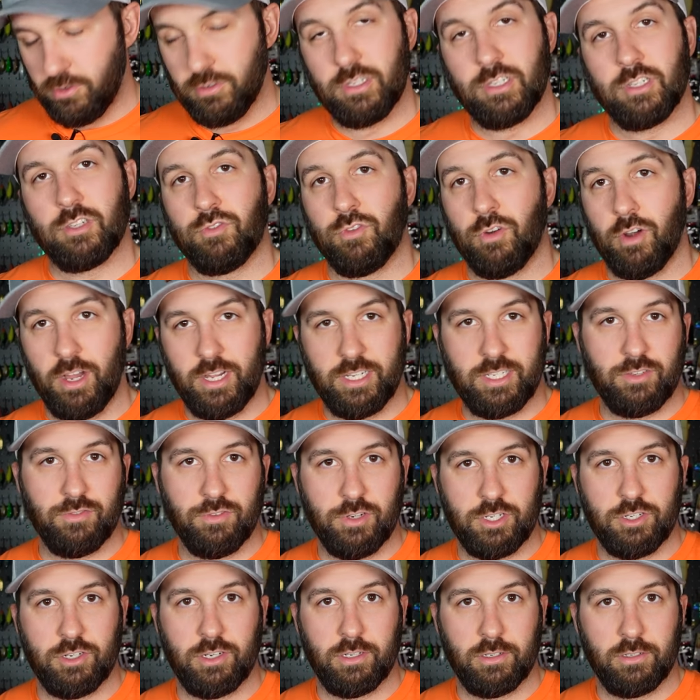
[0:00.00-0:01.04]
use this for ice
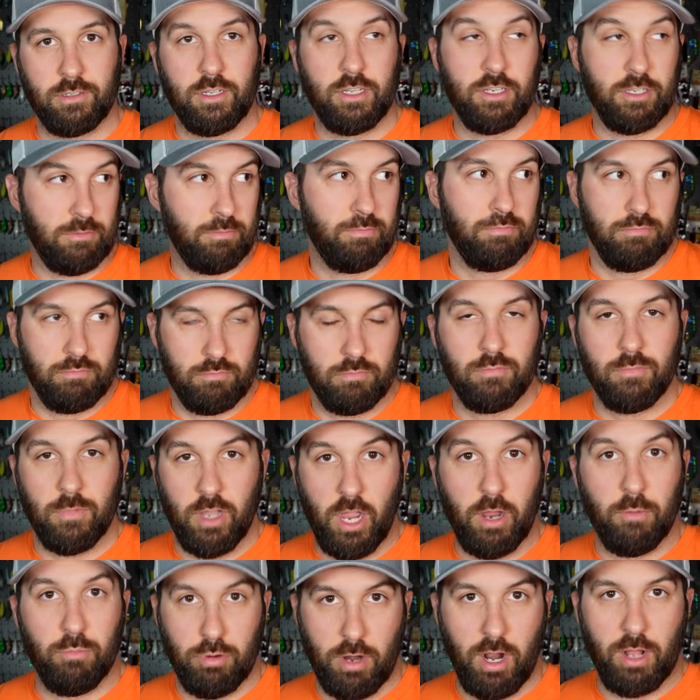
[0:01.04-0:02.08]
fishing, and
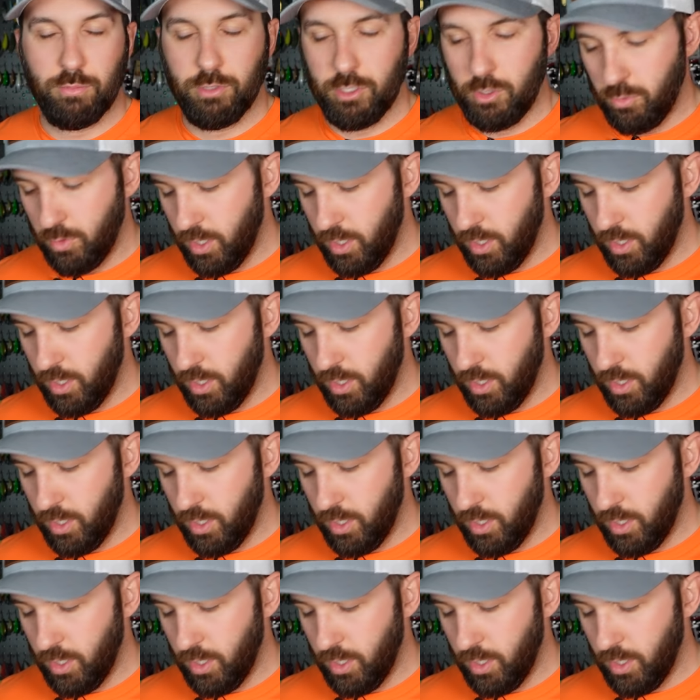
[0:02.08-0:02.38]
I probably